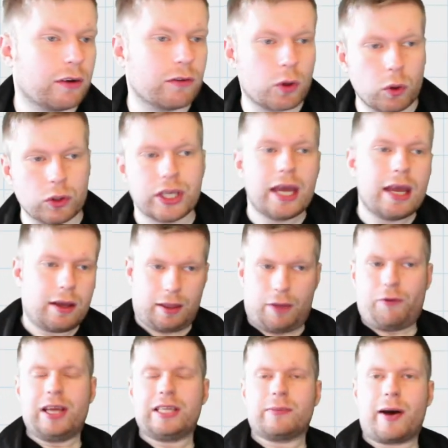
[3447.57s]
course, the
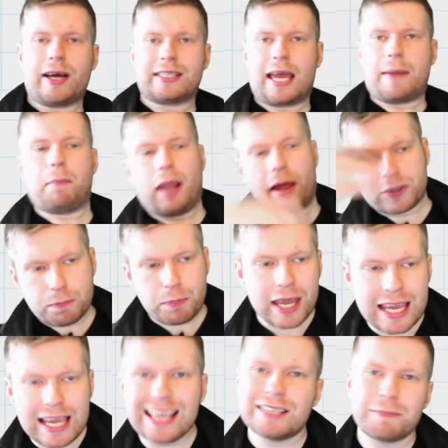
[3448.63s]
reason why I say plus
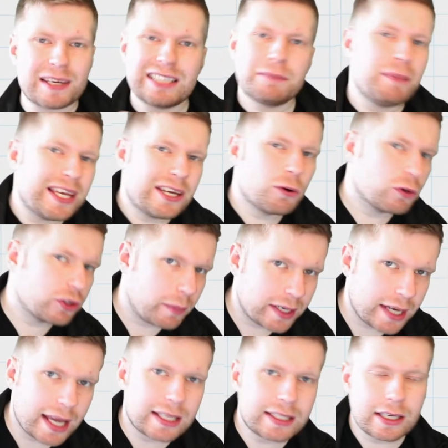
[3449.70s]
b is because b could also be
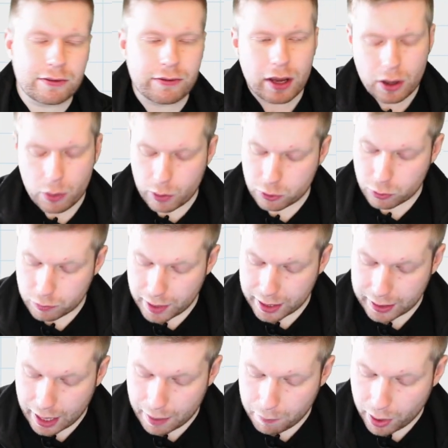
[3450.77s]
negative, which would make
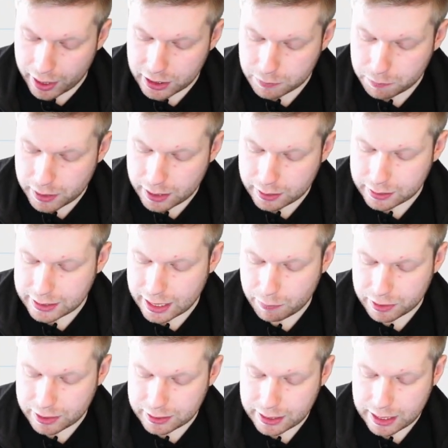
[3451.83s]
that a minus b, and the same
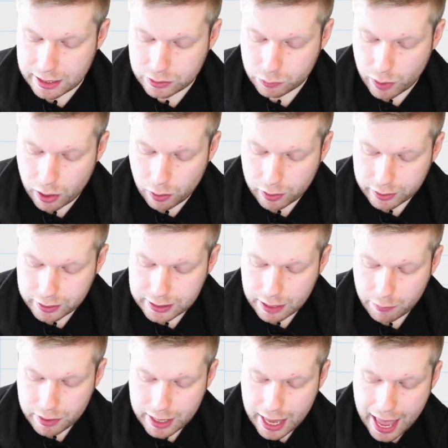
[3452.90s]
with c as well, and the
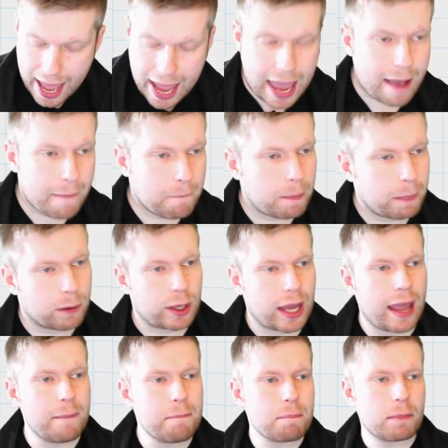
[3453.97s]
same with a.
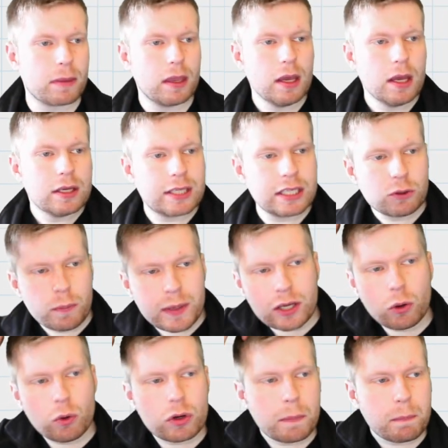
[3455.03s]
Okay, so this would be
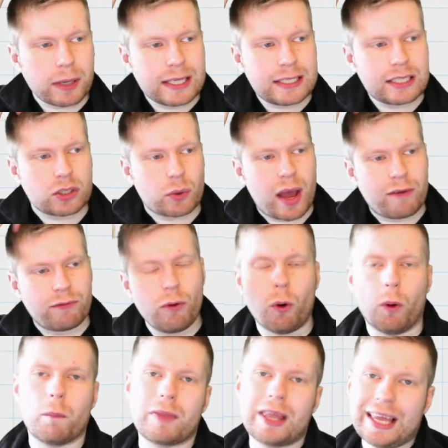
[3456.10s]
called completed square
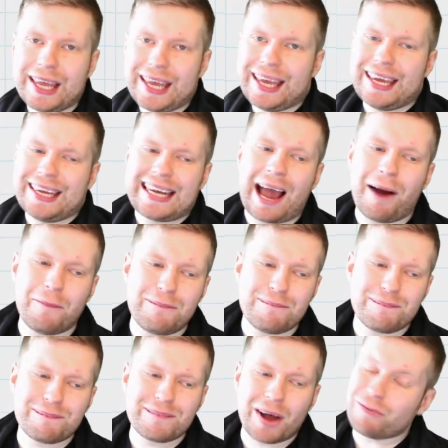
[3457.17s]
form. Now,
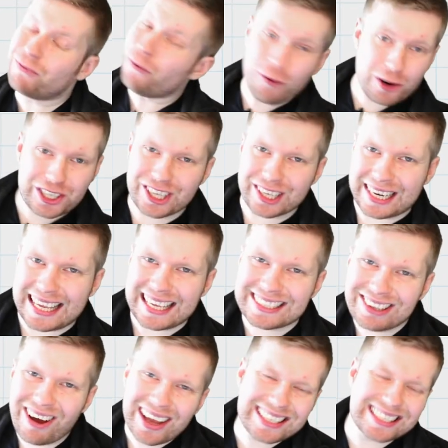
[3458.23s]
unfortunately, as
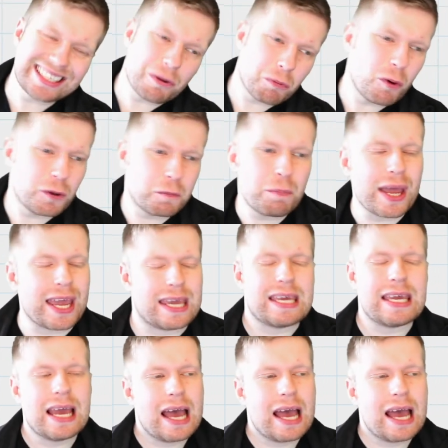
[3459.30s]
nice as it would be,